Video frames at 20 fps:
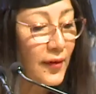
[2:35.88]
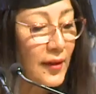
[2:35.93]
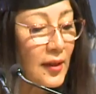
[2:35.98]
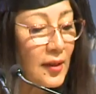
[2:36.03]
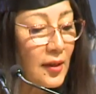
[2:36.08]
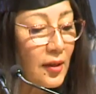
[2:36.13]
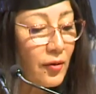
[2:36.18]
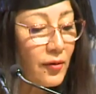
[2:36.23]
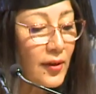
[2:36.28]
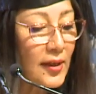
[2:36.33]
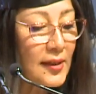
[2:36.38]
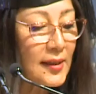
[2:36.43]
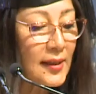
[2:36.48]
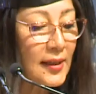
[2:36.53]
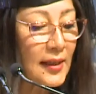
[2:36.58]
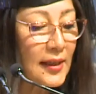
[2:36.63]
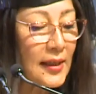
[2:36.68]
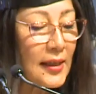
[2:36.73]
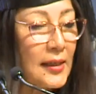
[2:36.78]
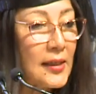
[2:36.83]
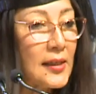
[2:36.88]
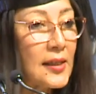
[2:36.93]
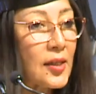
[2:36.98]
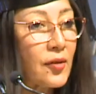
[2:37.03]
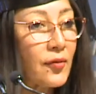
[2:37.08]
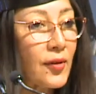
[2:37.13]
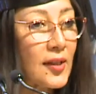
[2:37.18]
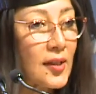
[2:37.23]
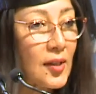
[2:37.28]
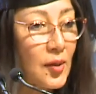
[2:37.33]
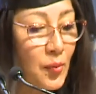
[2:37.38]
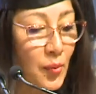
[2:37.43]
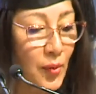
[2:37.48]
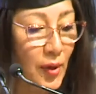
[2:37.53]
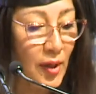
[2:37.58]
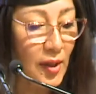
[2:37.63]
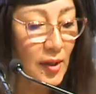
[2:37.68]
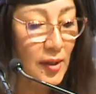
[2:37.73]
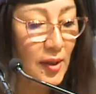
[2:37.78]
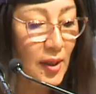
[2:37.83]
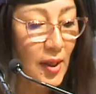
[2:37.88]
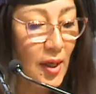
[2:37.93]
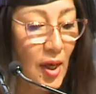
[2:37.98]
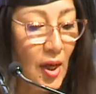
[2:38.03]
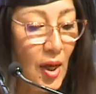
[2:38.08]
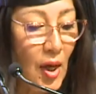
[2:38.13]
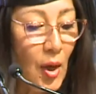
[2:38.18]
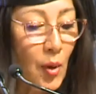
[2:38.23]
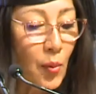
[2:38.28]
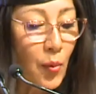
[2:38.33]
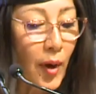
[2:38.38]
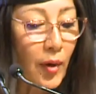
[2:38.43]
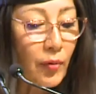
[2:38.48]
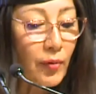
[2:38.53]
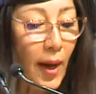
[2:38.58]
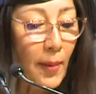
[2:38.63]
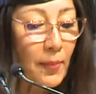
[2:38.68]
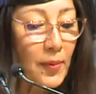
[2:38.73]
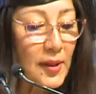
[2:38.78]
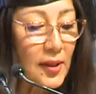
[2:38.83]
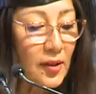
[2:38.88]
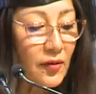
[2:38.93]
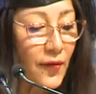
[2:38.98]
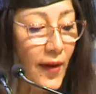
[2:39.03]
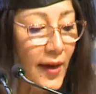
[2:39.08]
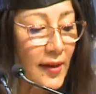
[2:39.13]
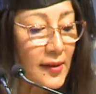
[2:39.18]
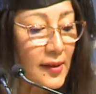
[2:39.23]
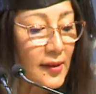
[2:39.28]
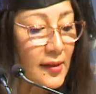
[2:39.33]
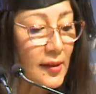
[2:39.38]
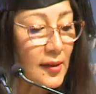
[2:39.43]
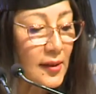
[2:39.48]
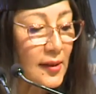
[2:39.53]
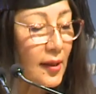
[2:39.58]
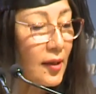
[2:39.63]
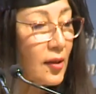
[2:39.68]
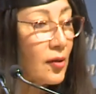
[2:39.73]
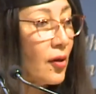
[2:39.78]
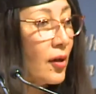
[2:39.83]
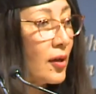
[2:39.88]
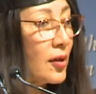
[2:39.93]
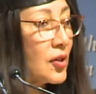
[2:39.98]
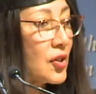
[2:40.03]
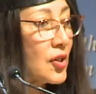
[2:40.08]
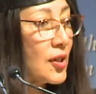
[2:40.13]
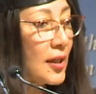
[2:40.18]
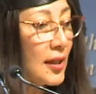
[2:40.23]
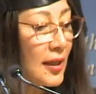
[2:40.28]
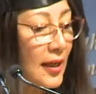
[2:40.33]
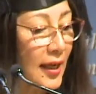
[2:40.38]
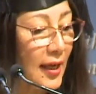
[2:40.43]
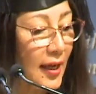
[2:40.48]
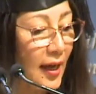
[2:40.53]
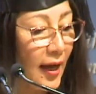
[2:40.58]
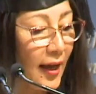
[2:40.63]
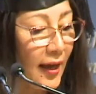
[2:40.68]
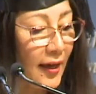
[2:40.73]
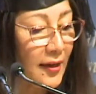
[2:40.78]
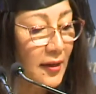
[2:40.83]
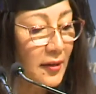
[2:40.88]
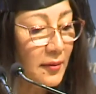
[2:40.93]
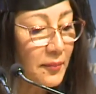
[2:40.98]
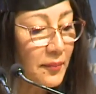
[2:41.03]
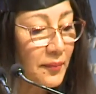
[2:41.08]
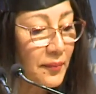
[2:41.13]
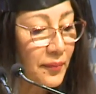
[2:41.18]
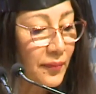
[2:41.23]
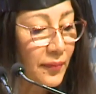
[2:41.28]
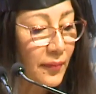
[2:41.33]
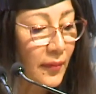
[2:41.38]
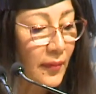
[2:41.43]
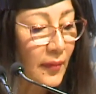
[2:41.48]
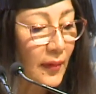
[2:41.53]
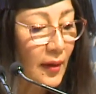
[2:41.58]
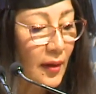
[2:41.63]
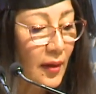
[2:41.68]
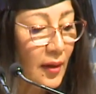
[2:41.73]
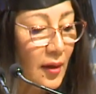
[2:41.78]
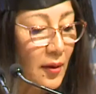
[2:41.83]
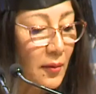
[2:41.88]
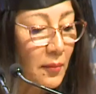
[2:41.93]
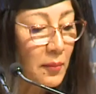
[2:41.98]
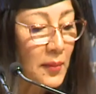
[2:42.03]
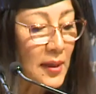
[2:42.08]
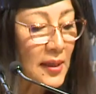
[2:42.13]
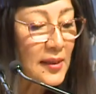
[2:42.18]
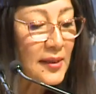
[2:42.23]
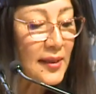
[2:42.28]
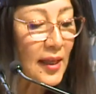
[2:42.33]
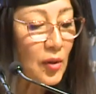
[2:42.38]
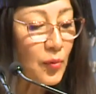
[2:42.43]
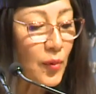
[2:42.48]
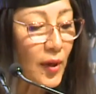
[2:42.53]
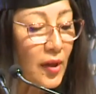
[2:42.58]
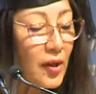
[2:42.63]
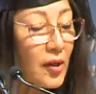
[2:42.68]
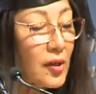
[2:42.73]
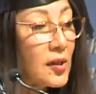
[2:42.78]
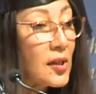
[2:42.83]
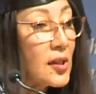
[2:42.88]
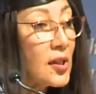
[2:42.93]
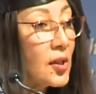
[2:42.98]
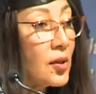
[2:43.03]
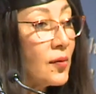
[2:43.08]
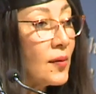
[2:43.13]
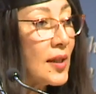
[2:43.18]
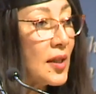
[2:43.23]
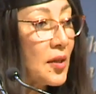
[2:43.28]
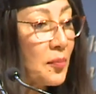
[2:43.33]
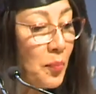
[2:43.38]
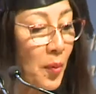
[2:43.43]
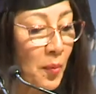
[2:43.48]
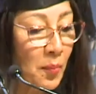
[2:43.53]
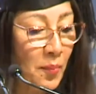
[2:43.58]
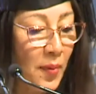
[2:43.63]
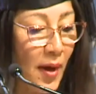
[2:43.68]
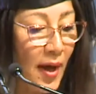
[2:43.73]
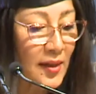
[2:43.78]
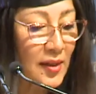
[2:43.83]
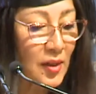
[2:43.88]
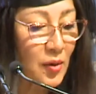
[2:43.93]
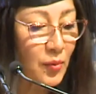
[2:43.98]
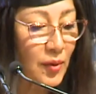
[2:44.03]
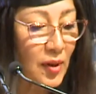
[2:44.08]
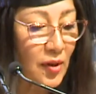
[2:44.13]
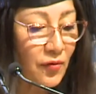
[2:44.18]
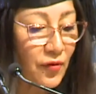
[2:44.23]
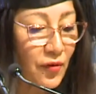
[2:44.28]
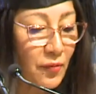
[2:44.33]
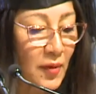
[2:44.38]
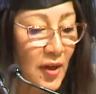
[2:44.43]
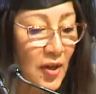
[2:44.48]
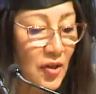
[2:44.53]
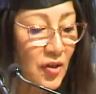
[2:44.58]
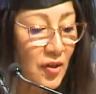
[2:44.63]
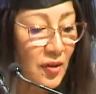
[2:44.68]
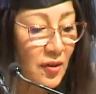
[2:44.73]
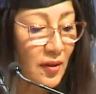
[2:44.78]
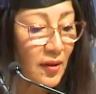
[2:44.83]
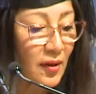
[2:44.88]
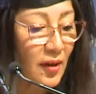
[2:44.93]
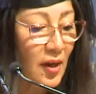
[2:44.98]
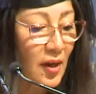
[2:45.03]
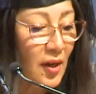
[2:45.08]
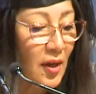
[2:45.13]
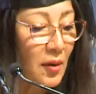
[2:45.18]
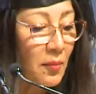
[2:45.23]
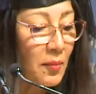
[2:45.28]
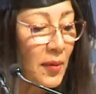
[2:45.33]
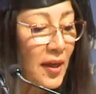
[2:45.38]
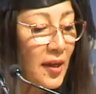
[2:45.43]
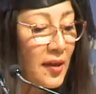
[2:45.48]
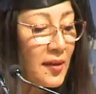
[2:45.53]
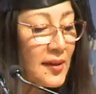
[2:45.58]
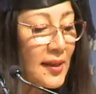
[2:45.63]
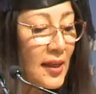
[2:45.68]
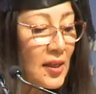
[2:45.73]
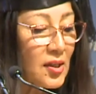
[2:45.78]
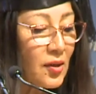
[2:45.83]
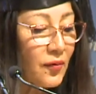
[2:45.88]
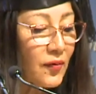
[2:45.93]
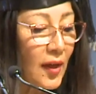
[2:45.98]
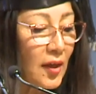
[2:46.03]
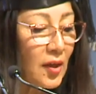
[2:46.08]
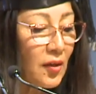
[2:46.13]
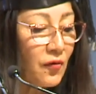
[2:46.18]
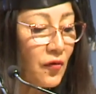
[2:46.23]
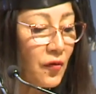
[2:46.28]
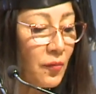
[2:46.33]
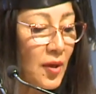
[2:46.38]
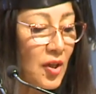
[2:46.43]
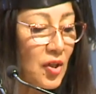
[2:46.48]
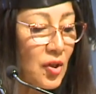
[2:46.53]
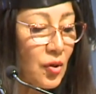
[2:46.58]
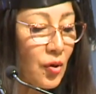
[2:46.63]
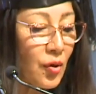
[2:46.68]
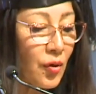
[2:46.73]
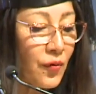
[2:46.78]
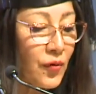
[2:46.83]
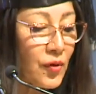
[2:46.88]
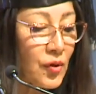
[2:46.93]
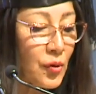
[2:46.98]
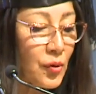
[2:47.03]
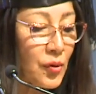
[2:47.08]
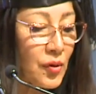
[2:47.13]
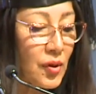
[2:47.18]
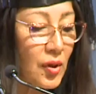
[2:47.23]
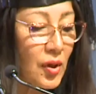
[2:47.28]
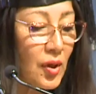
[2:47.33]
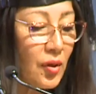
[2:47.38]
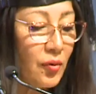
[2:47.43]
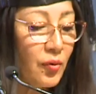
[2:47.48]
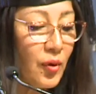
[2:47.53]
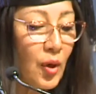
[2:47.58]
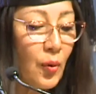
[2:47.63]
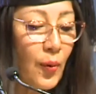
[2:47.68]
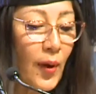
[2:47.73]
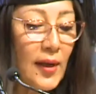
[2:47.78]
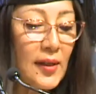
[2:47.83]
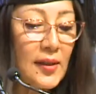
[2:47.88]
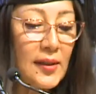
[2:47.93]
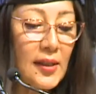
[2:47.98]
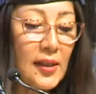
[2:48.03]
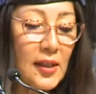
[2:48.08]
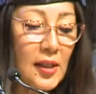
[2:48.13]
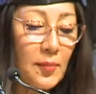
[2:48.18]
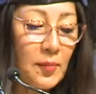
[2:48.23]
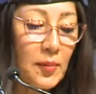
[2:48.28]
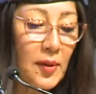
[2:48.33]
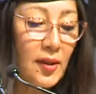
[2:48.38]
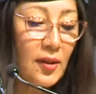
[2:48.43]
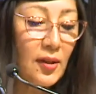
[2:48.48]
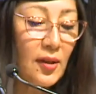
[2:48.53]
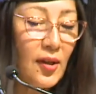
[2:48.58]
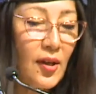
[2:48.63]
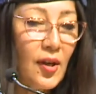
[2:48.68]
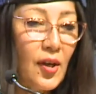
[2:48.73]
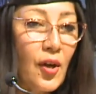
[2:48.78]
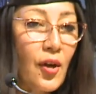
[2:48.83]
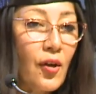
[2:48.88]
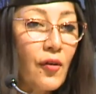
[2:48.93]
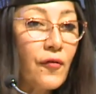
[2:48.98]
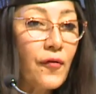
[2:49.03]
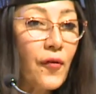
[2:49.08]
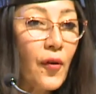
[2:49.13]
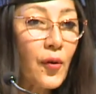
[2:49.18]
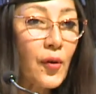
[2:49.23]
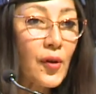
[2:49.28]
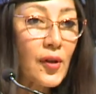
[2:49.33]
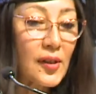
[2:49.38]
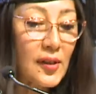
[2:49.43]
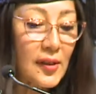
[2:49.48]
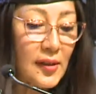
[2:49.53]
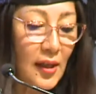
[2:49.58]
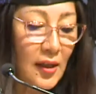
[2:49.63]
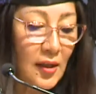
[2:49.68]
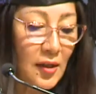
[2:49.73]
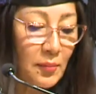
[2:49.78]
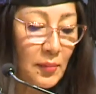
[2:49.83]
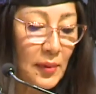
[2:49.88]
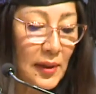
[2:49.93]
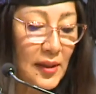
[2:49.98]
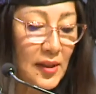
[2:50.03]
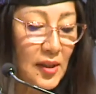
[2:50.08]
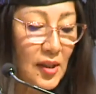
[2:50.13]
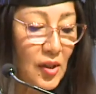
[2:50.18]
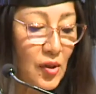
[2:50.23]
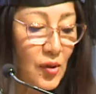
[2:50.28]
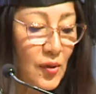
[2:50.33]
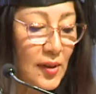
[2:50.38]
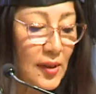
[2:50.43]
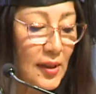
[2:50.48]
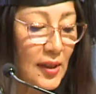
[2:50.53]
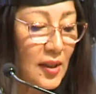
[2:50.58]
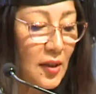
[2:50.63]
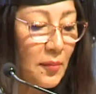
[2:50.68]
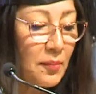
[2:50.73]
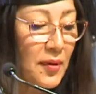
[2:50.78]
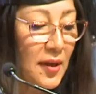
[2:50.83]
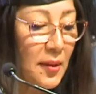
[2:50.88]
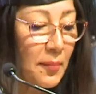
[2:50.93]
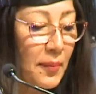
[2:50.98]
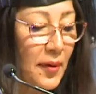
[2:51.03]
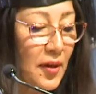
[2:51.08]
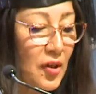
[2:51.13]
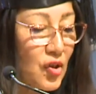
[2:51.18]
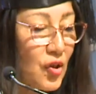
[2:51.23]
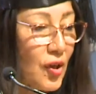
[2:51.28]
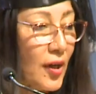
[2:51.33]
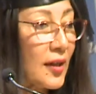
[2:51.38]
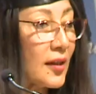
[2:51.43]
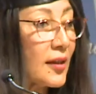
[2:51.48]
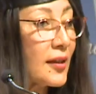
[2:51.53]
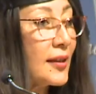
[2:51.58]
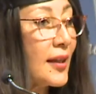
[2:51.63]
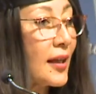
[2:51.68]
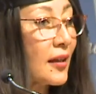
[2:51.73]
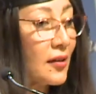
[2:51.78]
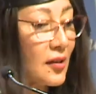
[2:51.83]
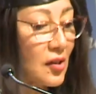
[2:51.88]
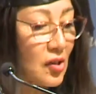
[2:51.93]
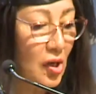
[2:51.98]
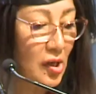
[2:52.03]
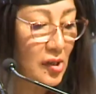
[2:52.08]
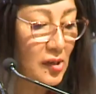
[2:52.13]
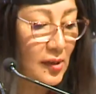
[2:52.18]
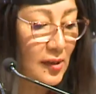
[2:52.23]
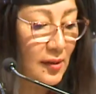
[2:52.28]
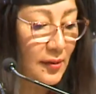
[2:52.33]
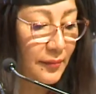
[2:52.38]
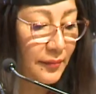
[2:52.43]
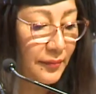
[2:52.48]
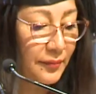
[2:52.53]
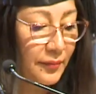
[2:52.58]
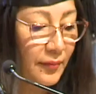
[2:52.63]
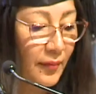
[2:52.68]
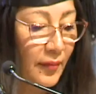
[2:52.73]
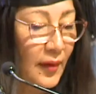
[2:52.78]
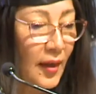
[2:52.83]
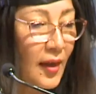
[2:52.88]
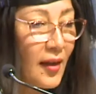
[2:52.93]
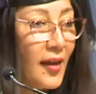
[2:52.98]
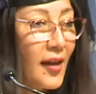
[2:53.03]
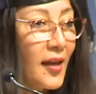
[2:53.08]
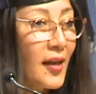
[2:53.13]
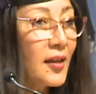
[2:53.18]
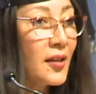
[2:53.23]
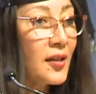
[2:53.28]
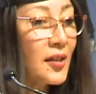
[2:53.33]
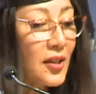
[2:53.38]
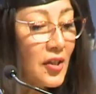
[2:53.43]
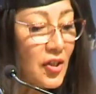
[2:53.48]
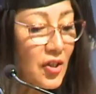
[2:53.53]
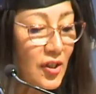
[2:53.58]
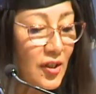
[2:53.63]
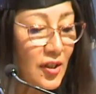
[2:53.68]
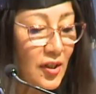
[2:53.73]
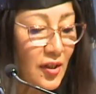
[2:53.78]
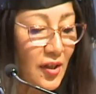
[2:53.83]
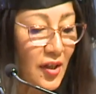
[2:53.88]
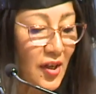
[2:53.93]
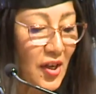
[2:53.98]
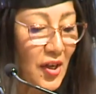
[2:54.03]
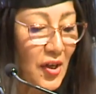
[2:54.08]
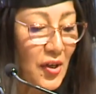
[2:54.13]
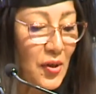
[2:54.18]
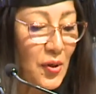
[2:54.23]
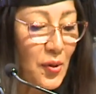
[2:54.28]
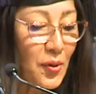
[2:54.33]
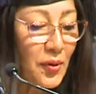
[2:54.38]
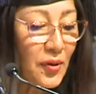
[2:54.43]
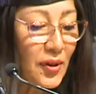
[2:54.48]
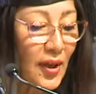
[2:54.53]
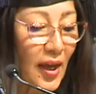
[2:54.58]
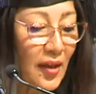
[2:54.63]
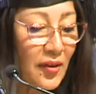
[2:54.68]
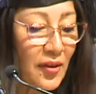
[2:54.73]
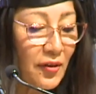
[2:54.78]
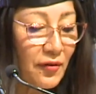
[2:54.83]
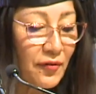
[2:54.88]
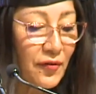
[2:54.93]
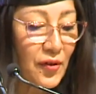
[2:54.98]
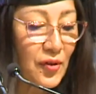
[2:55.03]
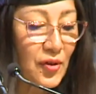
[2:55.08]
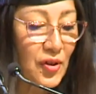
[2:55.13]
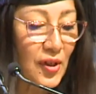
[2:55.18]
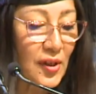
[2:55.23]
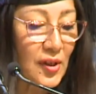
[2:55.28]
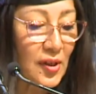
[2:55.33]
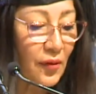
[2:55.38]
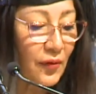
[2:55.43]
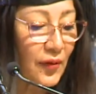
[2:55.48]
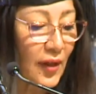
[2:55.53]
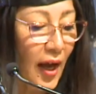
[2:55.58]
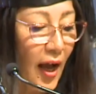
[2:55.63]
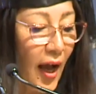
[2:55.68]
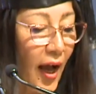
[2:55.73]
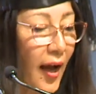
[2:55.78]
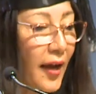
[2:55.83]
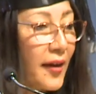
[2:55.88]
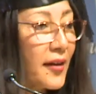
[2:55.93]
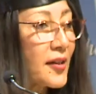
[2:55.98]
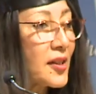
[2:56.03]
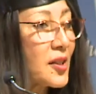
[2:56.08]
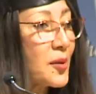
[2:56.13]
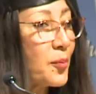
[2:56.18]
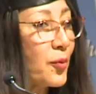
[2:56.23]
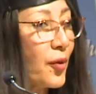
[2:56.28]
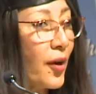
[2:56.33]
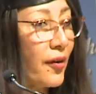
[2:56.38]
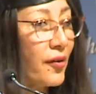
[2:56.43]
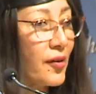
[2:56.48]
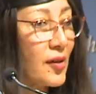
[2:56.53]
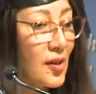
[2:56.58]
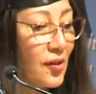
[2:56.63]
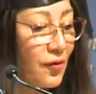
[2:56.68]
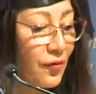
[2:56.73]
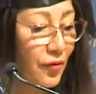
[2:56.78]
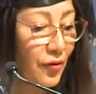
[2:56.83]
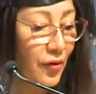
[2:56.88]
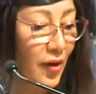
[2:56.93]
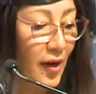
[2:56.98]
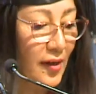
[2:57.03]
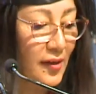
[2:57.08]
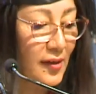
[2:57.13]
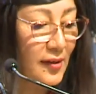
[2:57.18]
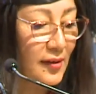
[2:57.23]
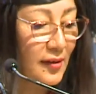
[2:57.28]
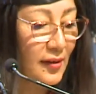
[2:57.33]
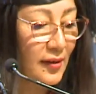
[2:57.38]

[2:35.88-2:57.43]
increasingly integrated world where rapid advances in technology and AI means that we are continually bombarded with information. Making sense of that information overdose requires discipline, focus, and ability to see the big picture and connect the dots. In addition, youth and their future is of the highest priority for us.